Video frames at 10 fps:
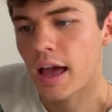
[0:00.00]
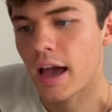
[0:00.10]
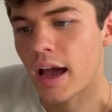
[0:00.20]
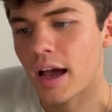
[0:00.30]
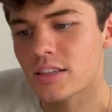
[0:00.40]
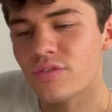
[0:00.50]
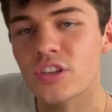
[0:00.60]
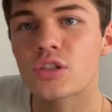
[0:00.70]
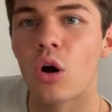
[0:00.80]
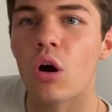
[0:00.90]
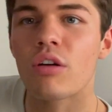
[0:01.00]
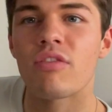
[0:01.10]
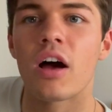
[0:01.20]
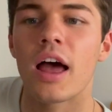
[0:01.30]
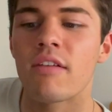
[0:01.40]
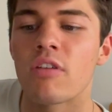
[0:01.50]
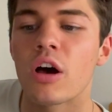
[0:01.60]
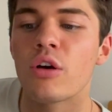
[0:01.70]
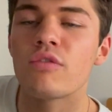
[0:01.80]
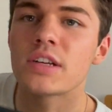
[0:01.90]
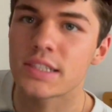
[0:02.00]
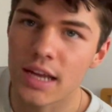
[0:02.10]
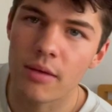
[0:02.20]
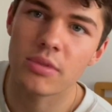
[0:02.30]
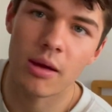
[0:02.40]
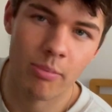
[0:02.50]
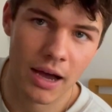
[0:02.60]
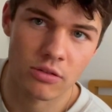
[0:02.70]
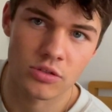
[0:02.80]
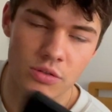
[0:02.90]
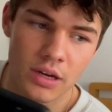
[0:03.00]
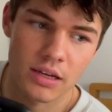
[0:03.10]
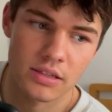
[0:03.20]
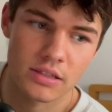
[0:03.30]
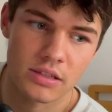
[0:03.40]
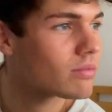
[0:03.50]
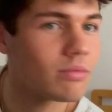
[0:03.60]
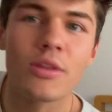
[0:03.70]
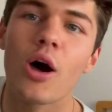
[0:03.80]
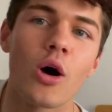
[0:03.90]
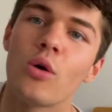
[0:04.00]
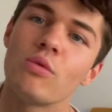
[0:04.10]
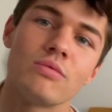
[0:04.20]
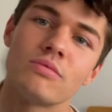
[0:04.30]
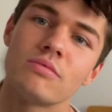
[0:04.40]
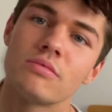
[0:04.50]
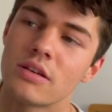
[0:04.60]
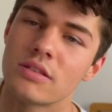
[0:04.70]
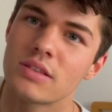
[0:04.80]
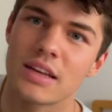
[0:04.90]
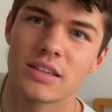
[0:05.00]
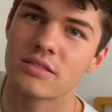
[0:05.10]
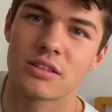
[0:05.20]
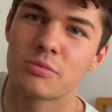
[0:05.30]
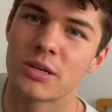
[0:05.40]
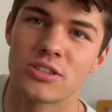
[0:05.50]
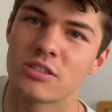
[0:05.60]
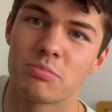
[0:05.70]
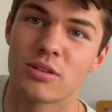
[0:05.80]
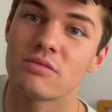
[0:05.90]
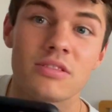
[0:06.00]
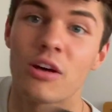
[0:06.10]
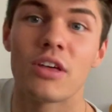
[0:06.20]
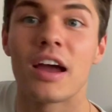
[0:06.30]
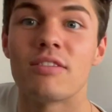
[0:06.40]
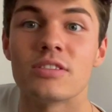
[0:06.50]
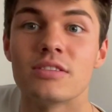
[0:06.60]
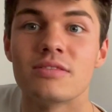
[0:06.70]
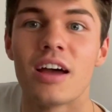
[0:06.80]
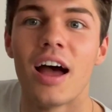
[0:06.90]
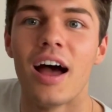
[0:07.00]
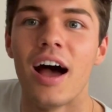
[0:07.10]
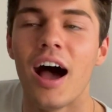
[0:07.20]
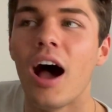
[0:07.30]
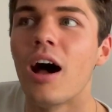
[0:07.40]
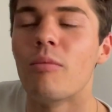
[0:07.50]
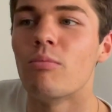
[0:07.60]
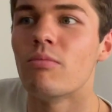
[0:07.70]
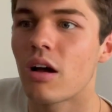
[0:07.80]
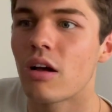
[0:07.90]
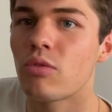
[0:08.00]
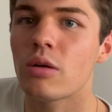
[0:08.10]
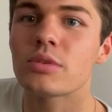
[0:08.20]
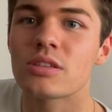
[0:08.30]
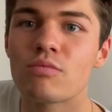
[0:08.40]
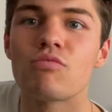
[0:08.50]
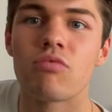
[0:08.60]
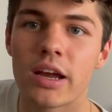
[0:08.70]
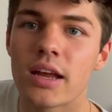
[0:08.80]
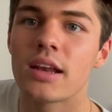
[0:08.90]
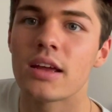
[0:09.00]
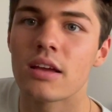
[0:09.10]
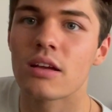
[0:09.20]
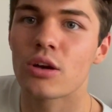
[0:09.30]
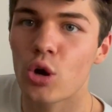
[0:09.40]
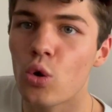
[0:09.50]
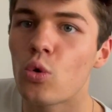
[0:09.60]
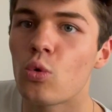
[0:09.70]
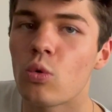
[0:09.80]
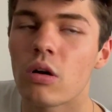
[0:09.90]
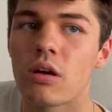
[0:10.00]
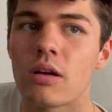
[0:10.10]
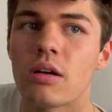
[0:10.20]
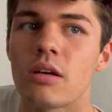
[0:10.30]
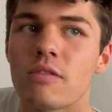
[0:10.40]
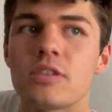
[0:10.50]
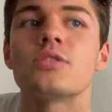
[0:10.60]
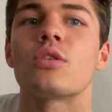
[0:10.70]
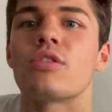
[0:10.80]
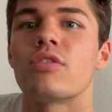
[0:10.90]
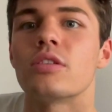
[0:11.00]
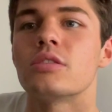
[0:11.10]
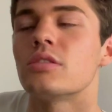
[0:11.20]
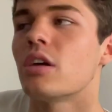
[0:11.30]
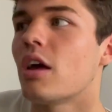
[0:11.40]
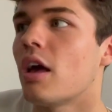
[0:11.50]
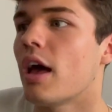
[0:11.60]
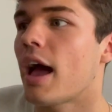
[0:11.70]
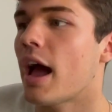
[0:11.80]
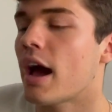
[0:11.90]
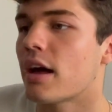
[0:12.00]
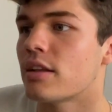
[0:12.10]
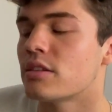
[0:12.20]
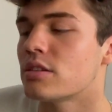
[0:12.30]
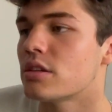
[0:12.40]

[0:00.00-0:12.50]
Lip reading: Has a photographer ever overstepped their boundaries? No. That sounds suspicious, but no, they haven't. I've worked with some really cool photographers, and